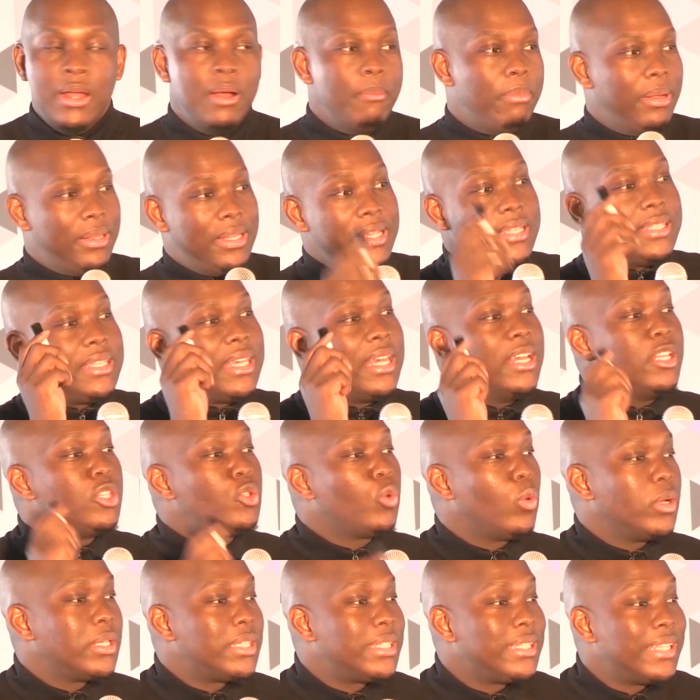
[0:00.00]
But these kids
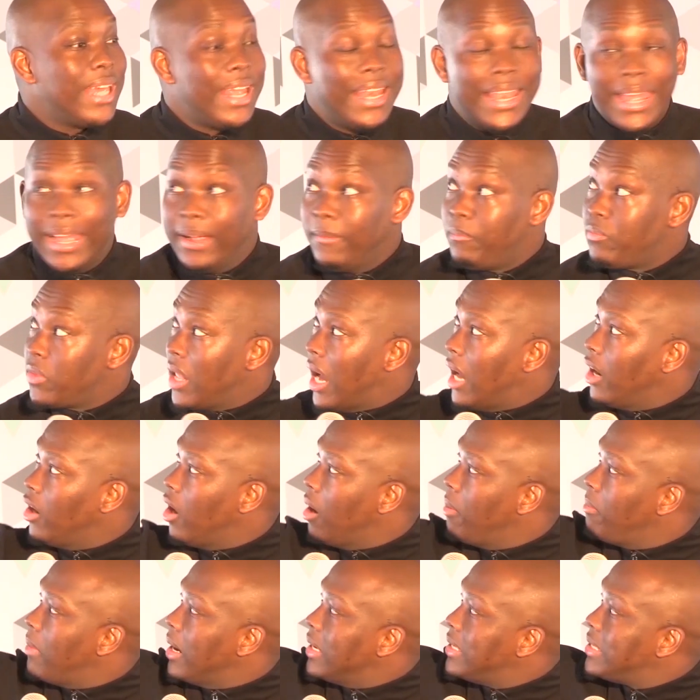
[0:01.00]
who are selling are
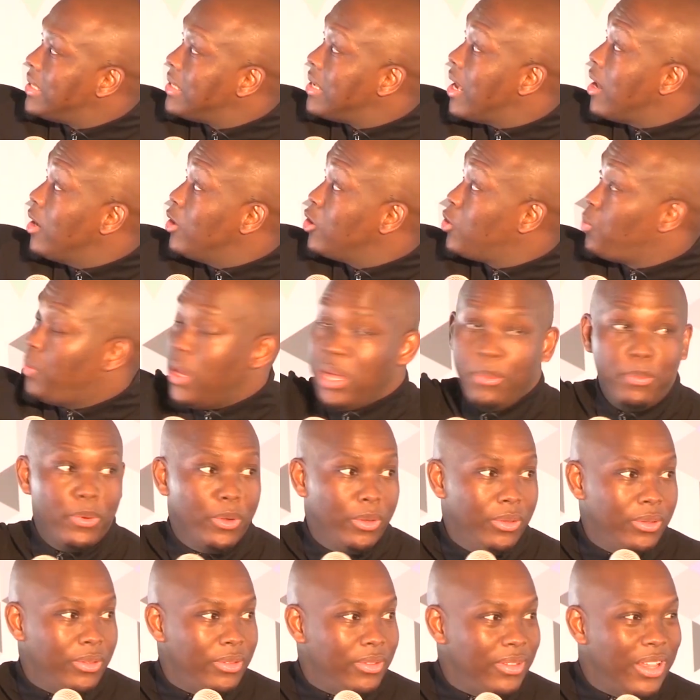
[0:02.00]
now my
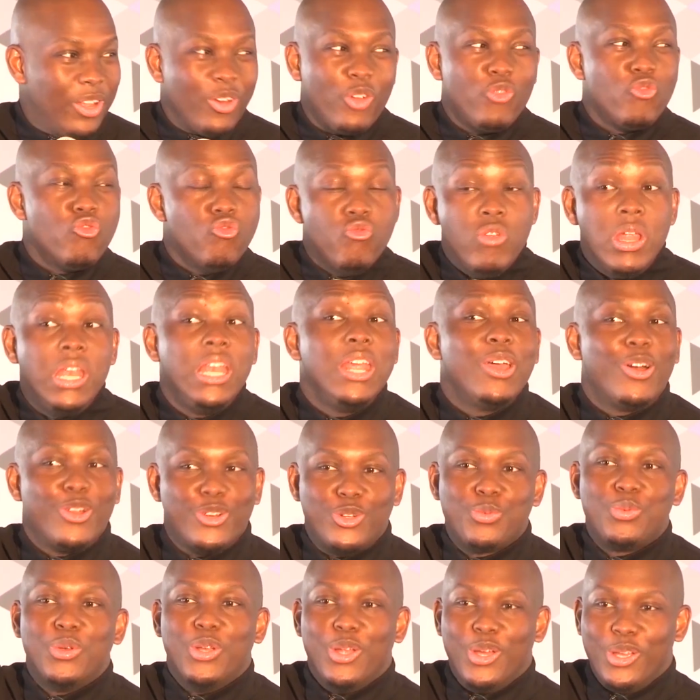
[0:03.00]
salespeople. They're not really
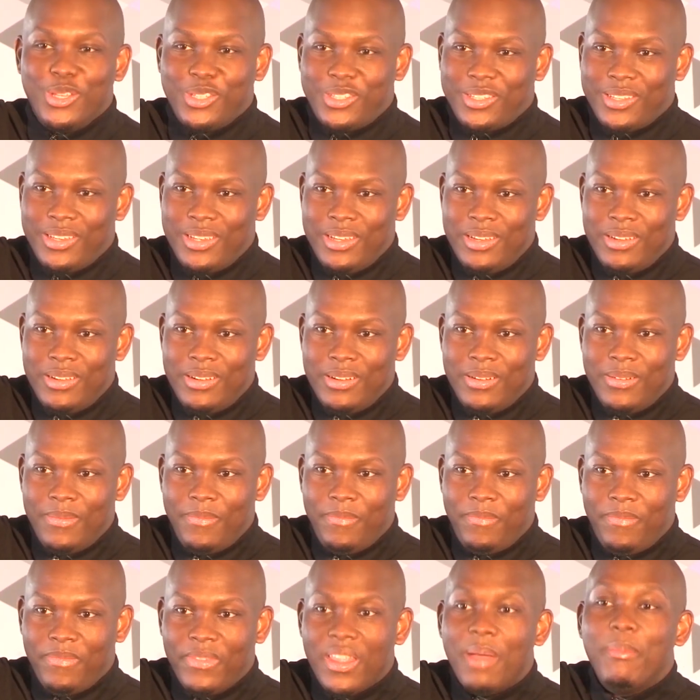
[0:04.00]
entrepreneurs.
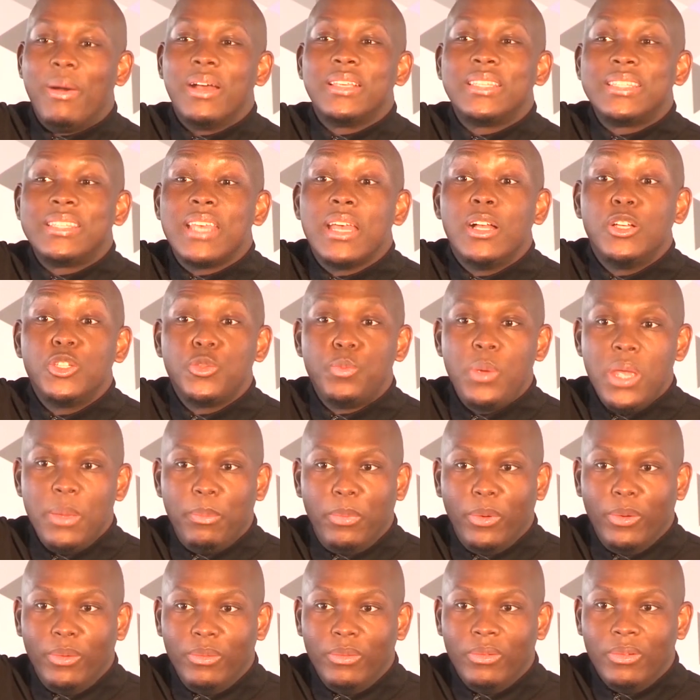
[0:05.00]
They're my
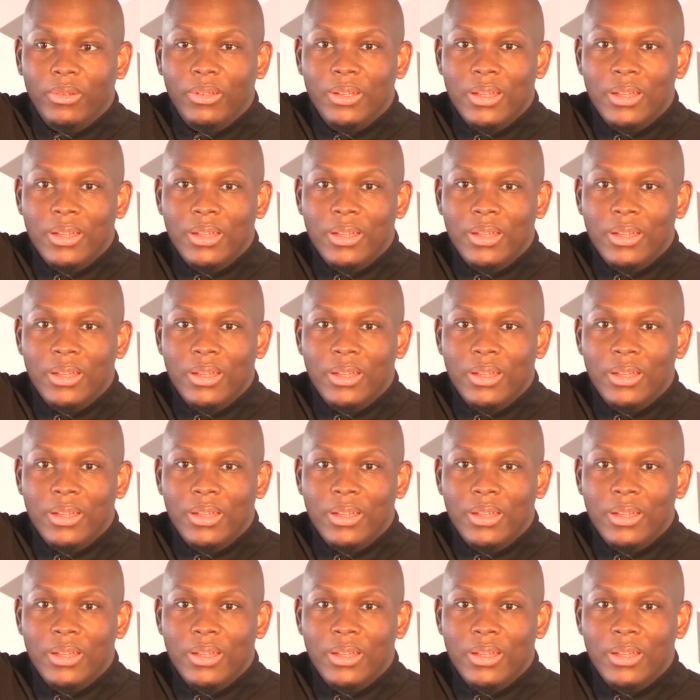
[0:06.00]
salespeople.